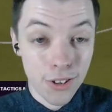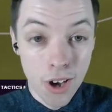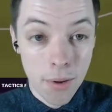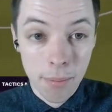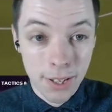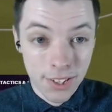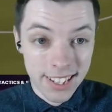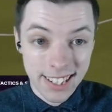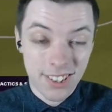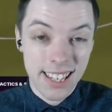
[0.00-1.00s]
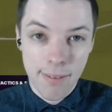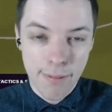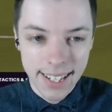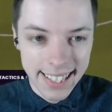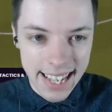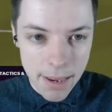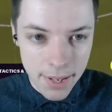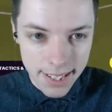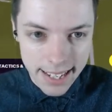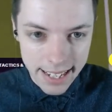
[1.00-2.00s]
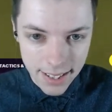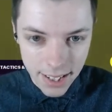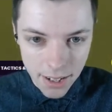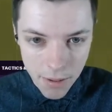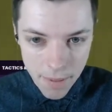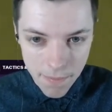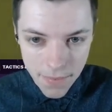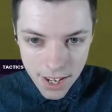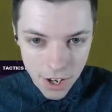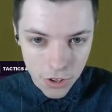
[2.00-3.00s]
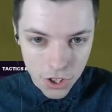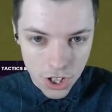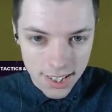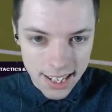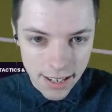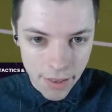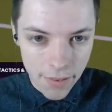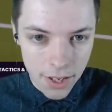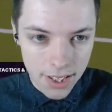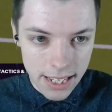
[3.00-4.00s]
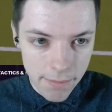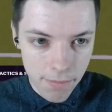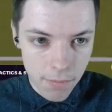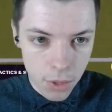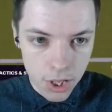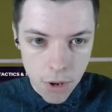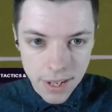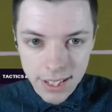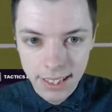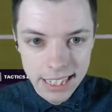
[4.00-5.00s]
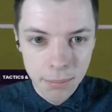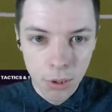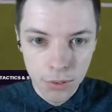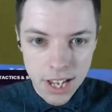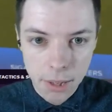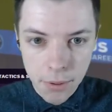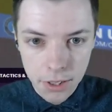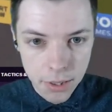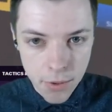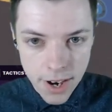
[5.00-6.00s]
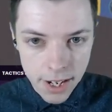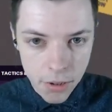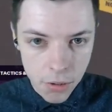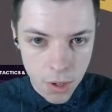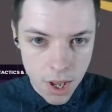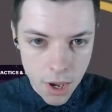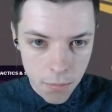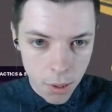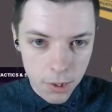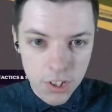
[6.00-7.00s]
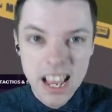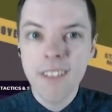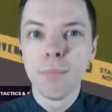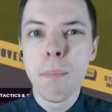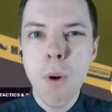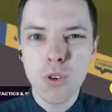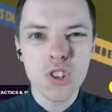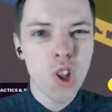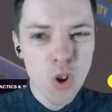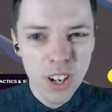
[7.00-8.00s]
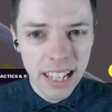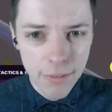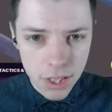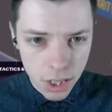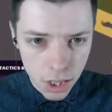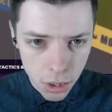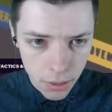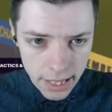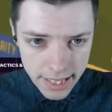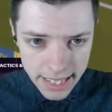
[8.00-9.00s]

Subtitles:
because it's only a friendly game, isn't it? So another chance here for the first team. Moy Gomez lays the ball off to Alberto Moreno, who probably doesn't have much longer left at the club unless he can do